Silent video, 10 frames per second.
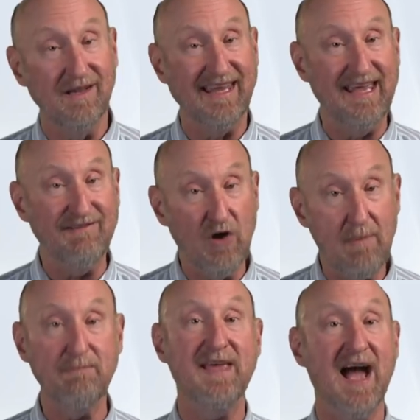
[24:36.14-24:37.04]
give
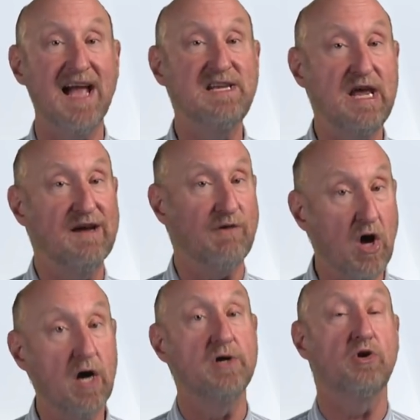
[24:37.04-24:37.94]
up the idea of
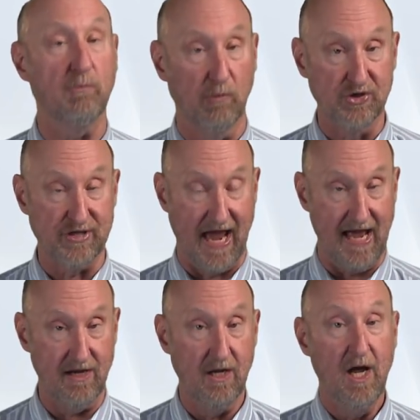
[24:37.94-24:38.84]

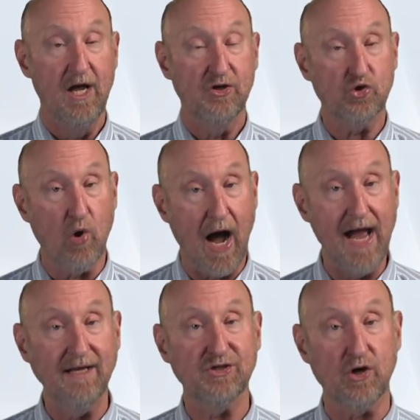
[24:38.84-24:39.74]
100%. Try
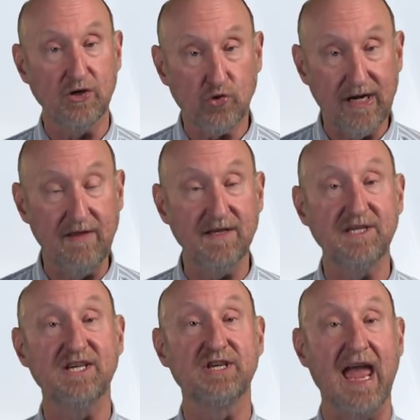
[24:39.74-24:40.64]
to start treating this
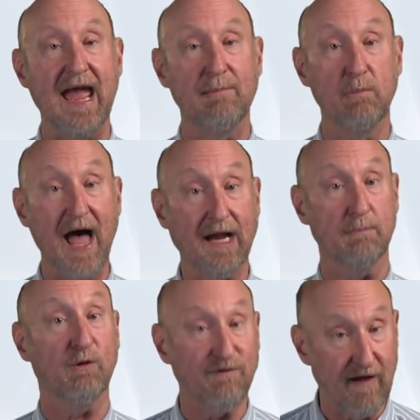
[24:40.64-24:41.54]
exam like a
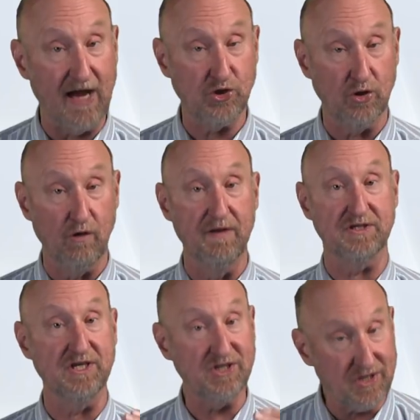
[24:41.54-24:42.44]
professional.
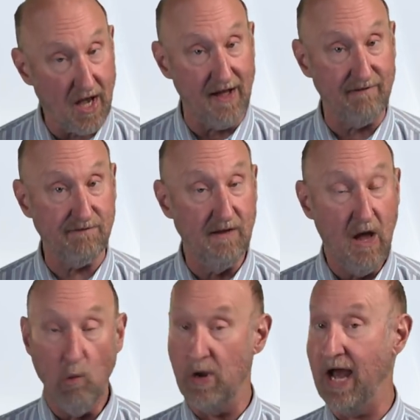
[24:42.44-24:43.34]
This is tough.
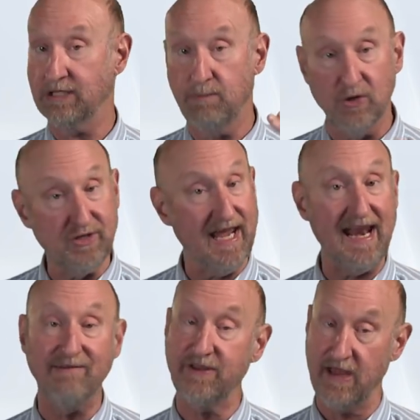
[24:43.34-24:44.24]
We're not supposed to get
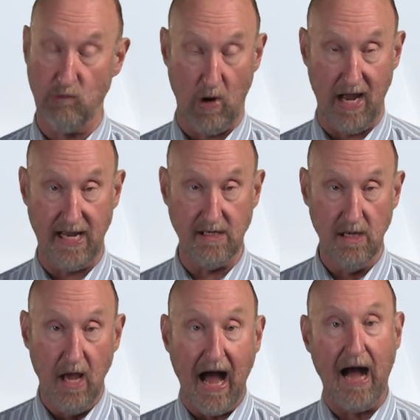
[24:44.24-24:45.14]
everything right.
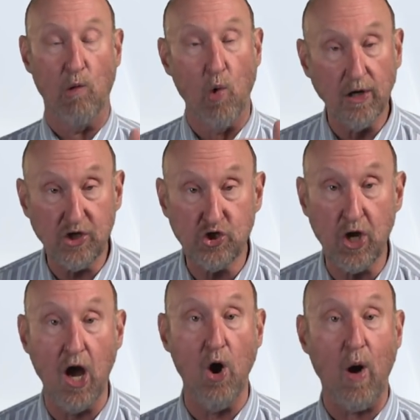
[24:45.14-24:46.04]
I want to
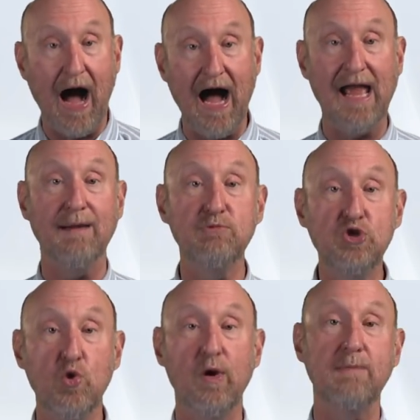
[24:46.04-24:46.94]
show I am
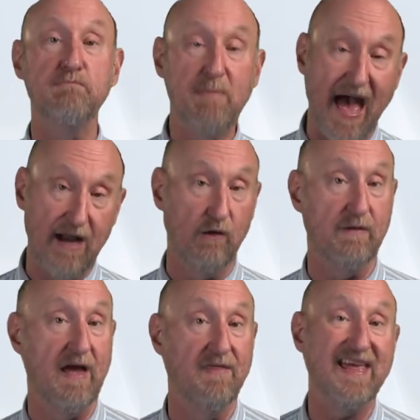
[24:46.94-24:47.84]
doing better
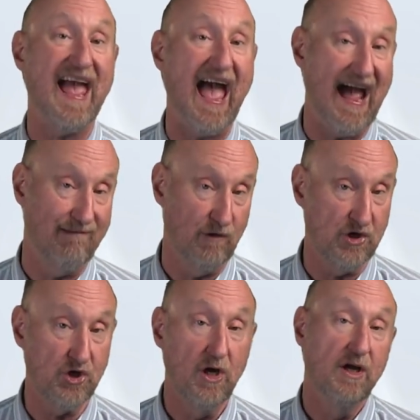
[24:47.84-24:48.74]
than the
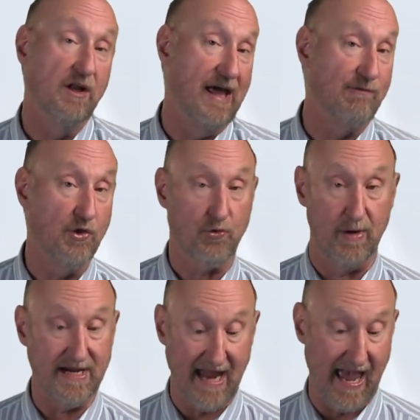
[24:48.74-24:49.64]
average Level
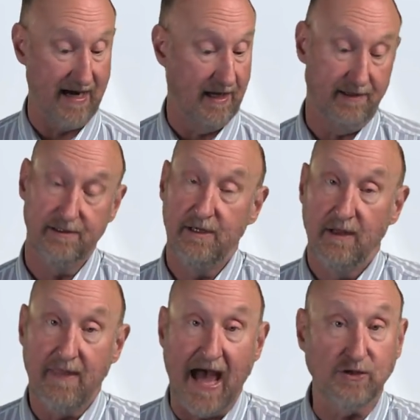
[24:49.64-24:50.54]
3 candidate.
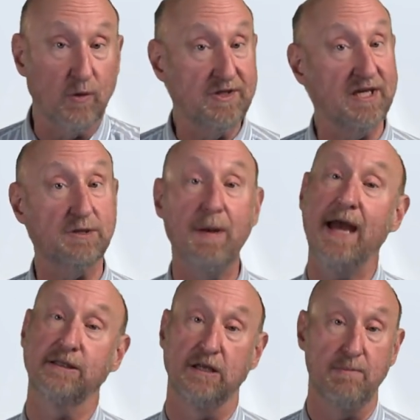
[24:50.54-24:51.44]
That's what's
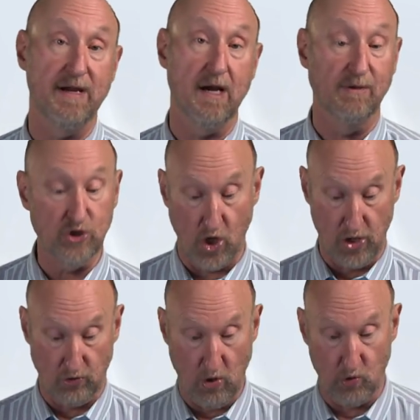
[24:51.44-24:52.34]
expected to become a
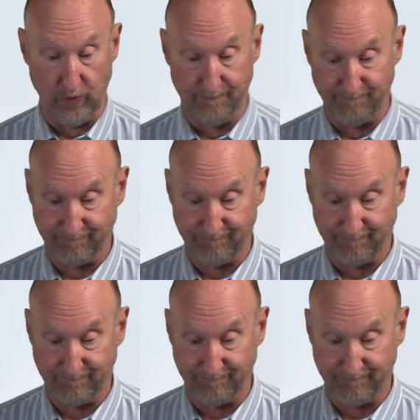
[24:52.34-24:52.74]
charter holder.